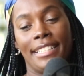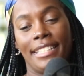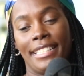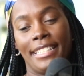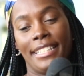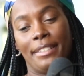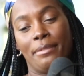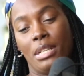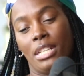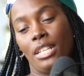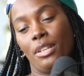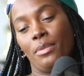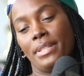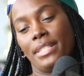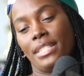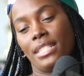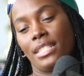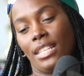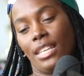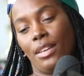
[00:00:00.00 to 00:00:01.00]
But
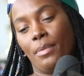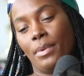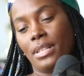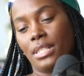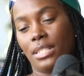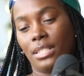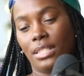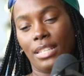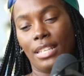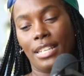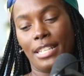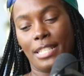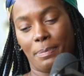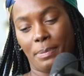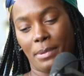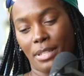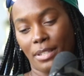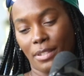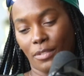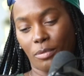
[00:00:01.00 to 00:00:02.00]
it wasn't a good
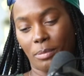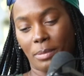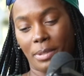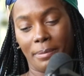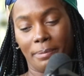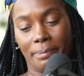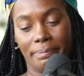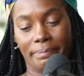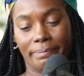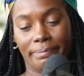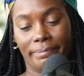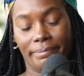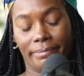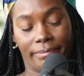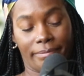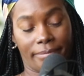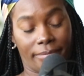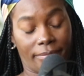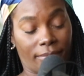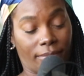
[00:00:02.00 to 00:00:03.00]
experience for me.
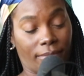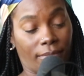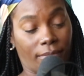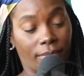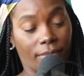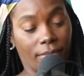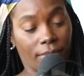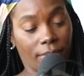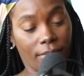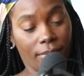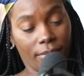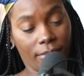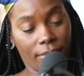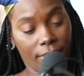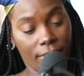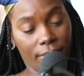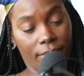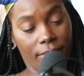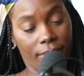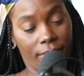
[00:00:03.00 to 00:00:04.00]
So, do you
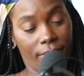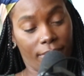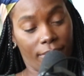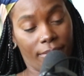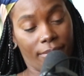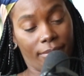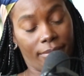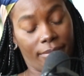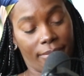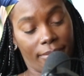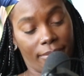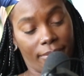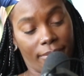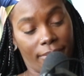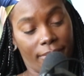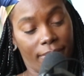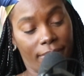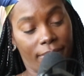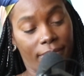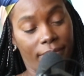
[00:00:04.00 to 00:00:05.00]
think,
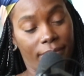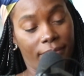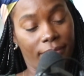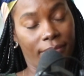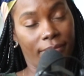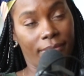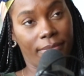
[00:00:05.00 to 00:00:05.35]
forgot